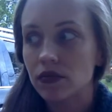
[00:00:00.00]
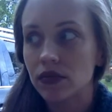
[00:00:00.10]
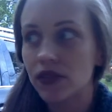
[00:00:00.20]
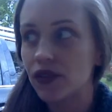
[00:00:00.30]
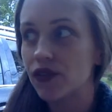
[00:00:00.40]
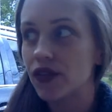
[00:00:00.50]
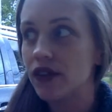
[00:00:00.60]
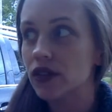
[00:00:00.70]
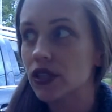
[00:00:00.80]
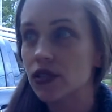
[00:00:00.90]
If you've
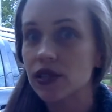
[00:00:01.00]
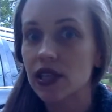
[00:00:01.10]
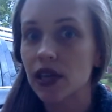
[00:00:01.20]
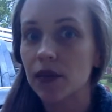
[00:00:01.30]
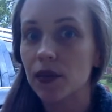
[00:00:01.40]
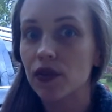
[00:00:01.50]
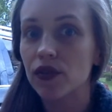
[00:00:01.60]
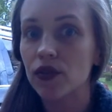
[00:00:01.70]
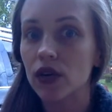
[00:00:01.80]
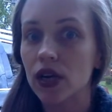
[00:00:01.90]
never used them
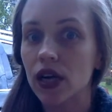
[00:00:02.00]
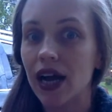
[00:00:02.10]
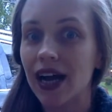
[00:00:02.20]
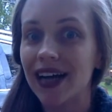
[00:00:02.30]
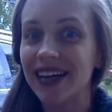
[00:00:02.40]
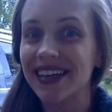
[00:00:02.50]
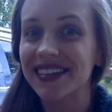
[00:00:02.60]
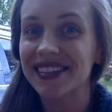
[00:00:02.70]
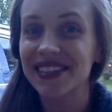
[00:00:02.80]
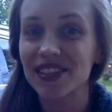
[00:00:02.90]
before, I
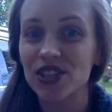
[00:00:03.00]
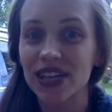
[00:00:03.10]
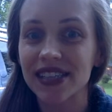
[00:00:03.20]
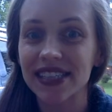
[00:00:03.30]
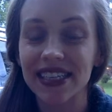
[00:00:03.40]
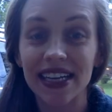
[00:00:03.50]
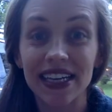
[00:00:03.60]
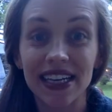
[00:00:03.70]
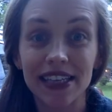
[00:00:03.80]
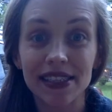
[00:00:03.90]
suggest
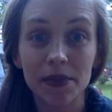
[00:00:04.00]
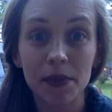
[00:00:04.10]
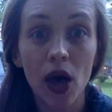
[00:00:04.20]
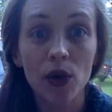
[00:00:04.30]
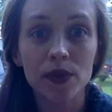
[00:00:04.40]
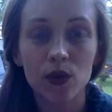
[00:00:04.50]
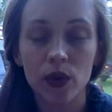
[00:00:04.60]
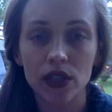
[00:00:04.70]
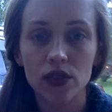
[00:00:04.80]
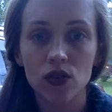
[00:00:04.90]
getting some help, some
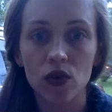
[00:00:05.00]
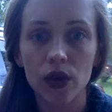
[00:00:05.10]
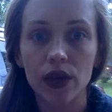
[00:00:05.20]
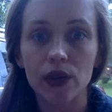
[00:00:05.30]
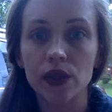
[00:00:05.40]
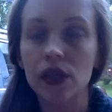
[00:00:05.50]
quick tutorials